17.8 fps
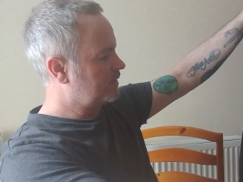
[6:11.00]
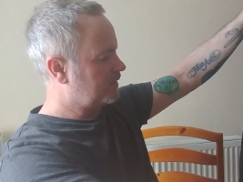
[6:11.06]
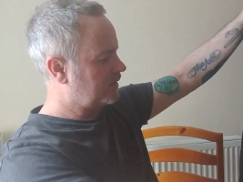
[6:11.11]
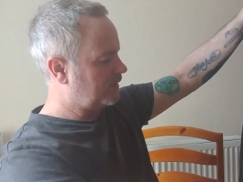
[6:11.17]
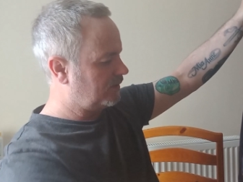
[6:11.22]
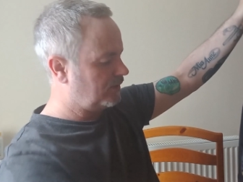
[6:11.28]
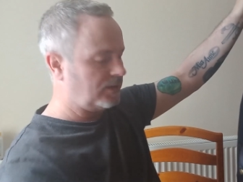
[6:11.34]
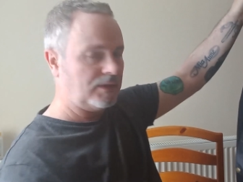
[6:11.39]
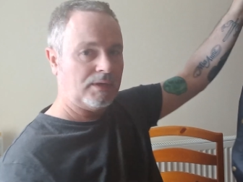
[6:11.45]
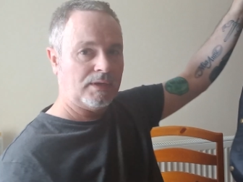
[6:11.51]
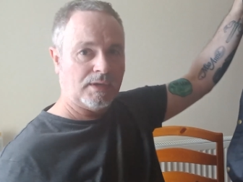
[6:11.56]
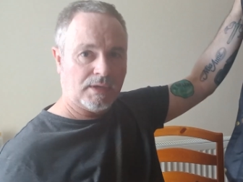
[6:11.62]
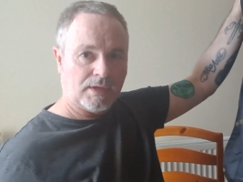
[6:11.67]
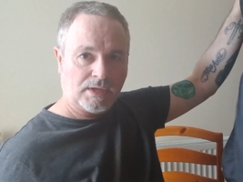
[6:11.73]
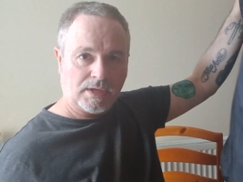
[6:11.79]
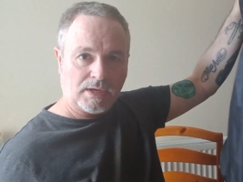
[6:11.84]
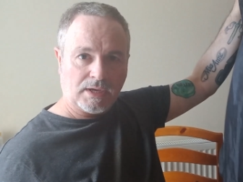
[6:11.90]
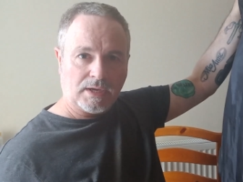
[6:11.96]

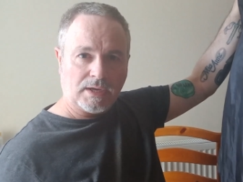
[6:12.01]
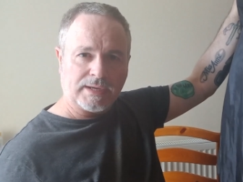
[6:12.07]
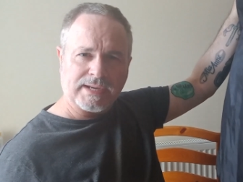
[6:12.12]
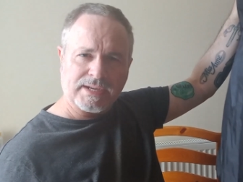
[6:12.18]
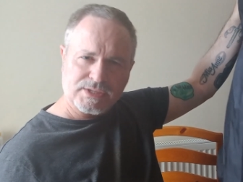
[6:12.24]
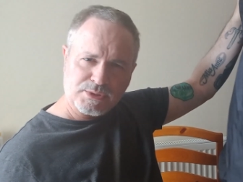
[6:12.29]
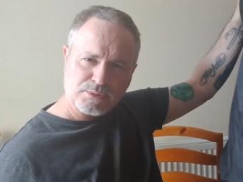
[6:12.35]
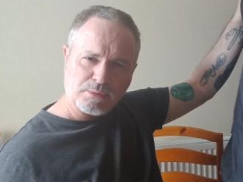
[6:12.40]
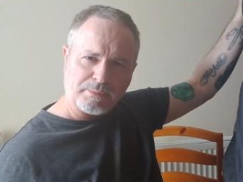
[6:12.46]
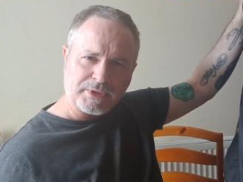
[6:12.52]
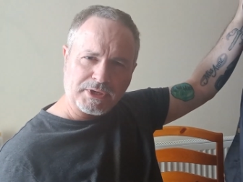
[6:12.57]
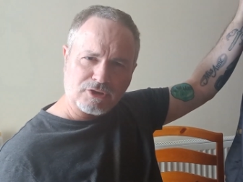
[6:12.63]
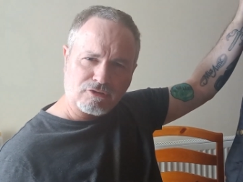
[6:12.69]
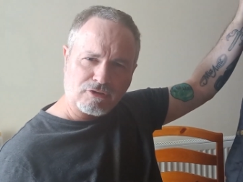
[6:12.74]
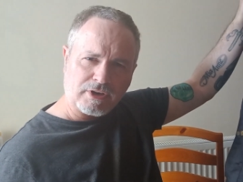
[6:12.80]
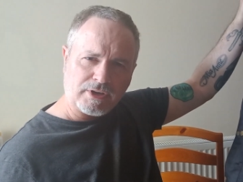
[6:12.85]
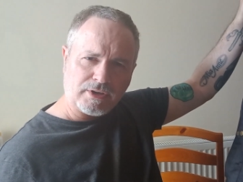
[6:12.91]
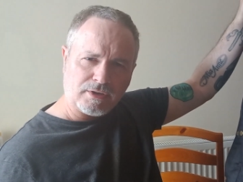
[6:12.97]
I guess you want me to
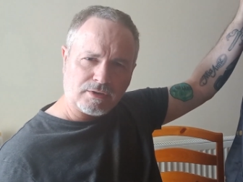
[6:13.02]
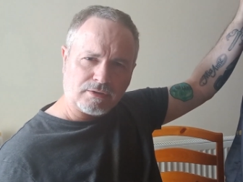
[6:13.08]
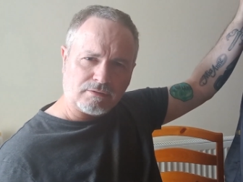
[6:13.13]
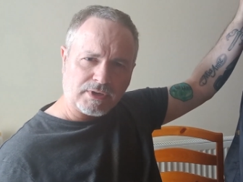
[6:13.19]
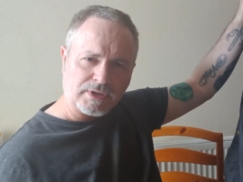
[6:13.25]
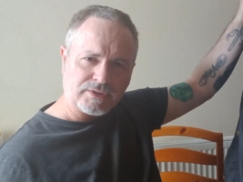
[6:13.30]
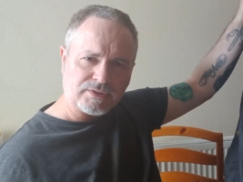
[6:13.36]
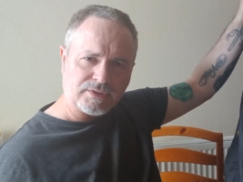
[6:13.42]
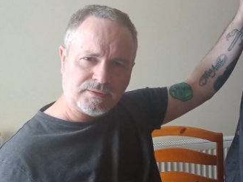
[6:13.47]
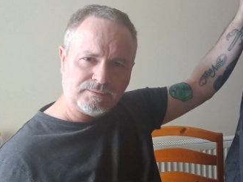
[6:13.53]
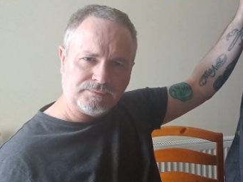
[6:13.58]
try it on, right?